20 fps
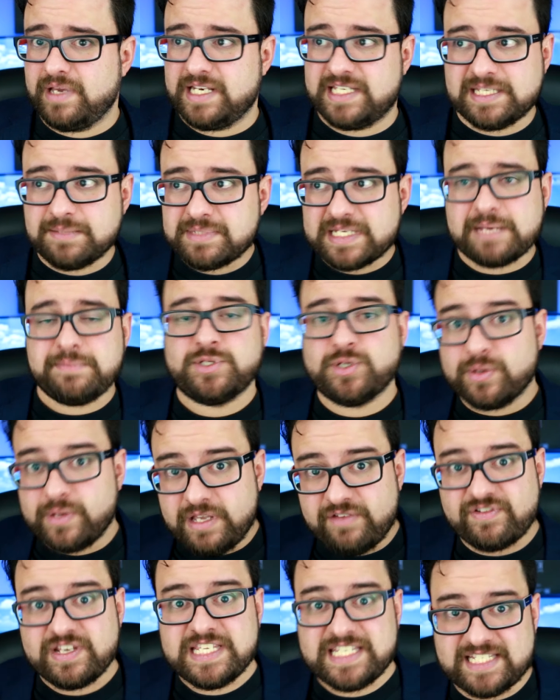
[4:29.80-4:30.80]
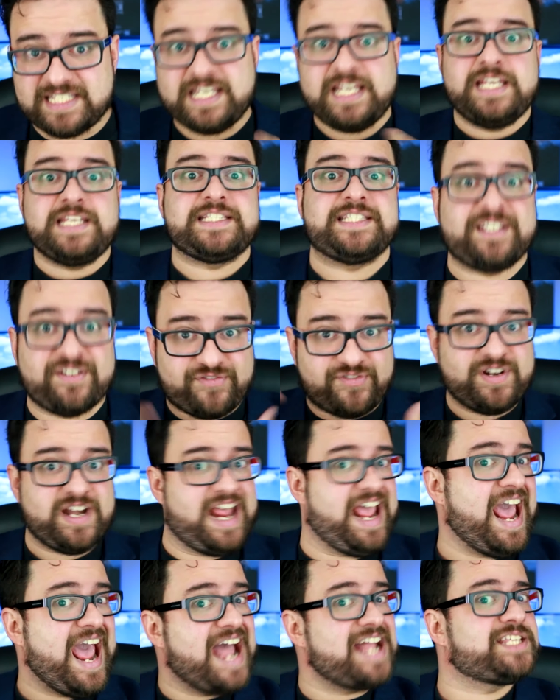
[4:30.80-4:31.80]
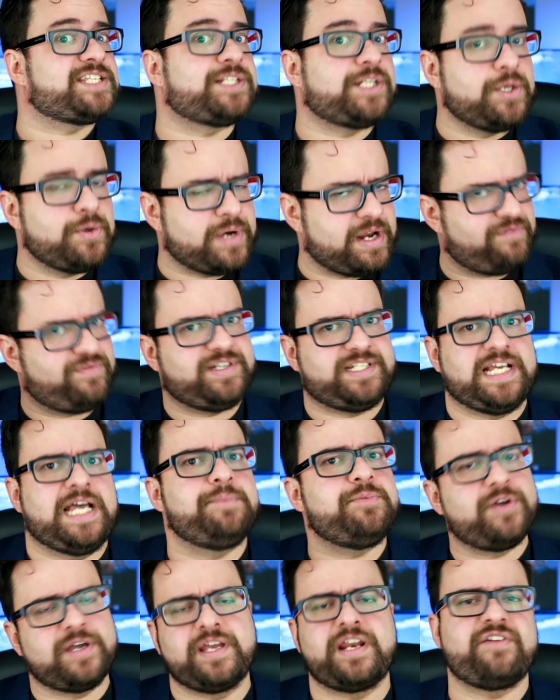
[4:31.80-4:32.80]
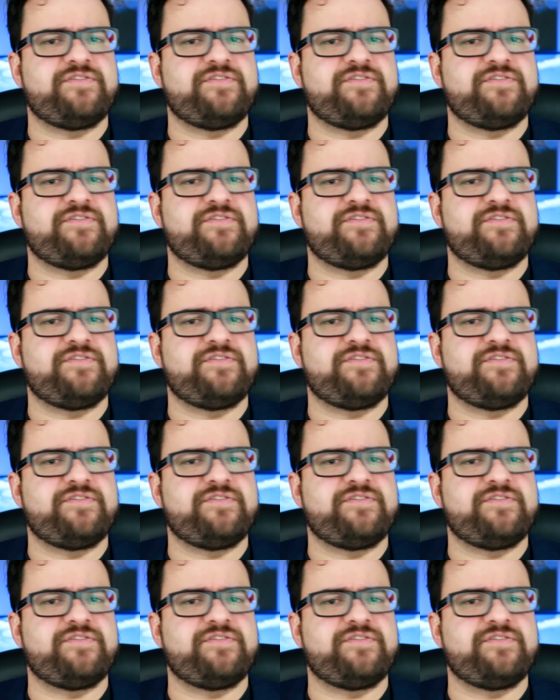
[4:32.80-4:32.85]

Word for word: and sometimes you'll even see different ads load every time you hit